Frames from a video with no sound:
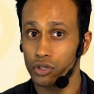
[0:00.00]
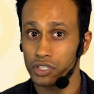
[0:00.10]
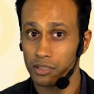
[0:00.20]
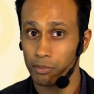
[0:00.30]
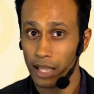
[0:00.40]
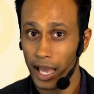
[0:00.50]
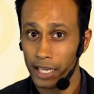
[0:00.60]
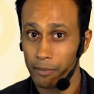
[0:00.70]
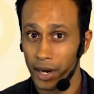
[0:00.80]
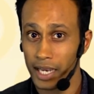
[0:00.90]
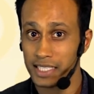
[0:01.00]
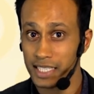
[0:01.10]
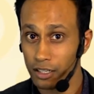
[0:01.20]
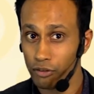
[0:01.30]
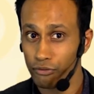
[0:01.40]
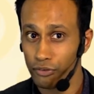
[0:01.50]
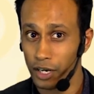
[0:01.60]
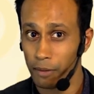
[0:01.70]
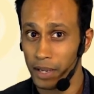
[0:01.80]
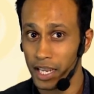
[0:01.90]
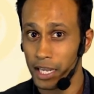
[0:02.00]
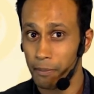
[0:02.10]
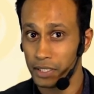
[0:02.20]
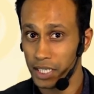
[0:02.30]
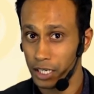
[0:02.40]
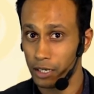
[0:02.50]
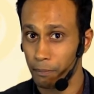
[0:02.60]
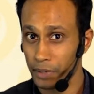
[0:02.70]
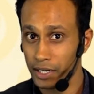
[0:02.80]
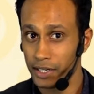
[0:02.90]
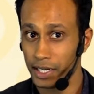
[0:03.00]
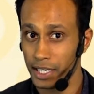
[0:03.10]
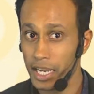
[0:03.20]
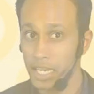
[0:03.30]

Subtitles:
a good supplied by a single firm in a particular period